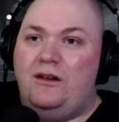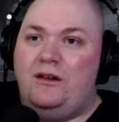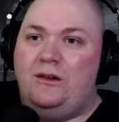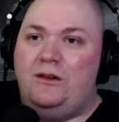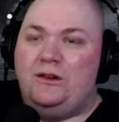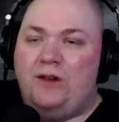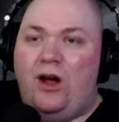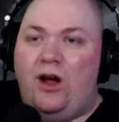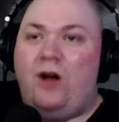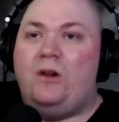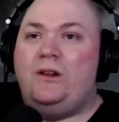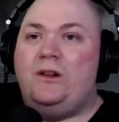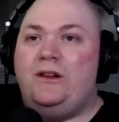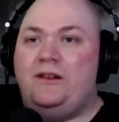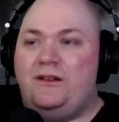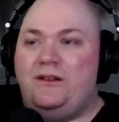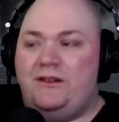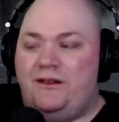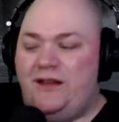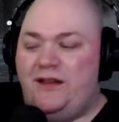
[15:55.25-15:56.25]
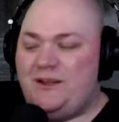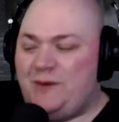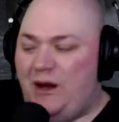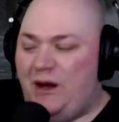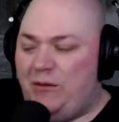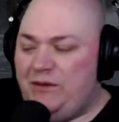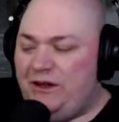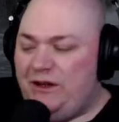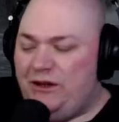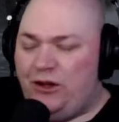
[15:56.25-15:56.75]
"Lol, it's
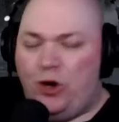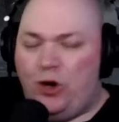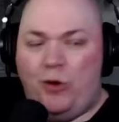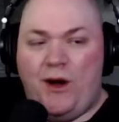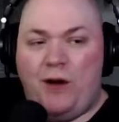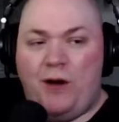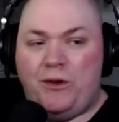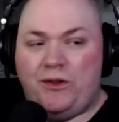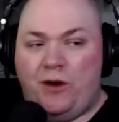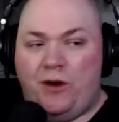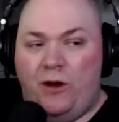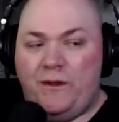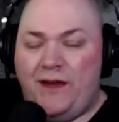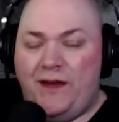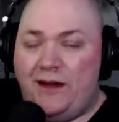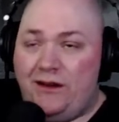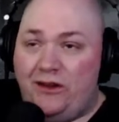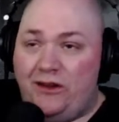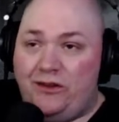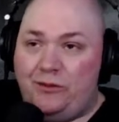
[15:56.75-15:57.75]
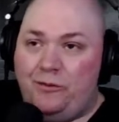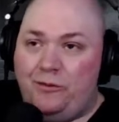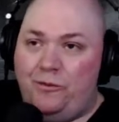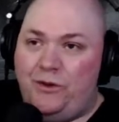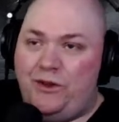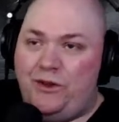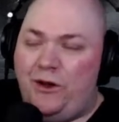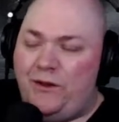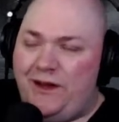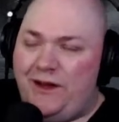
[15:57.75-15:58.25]
probably going to go out with all the
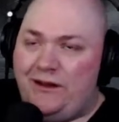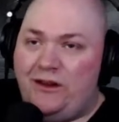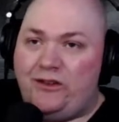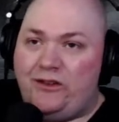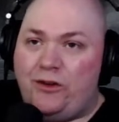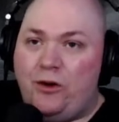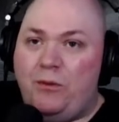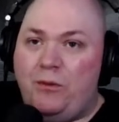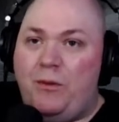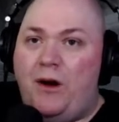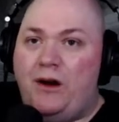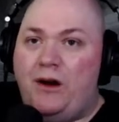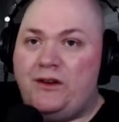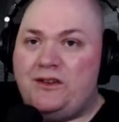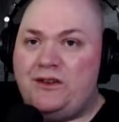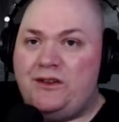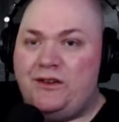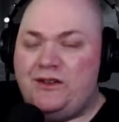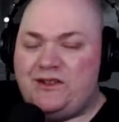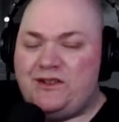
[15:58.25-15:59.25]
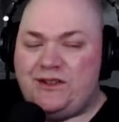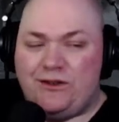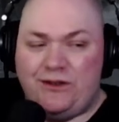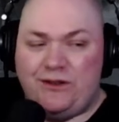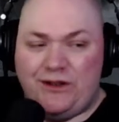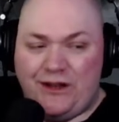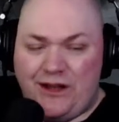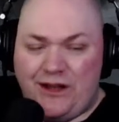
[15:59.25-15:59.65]
NSO bugs still in the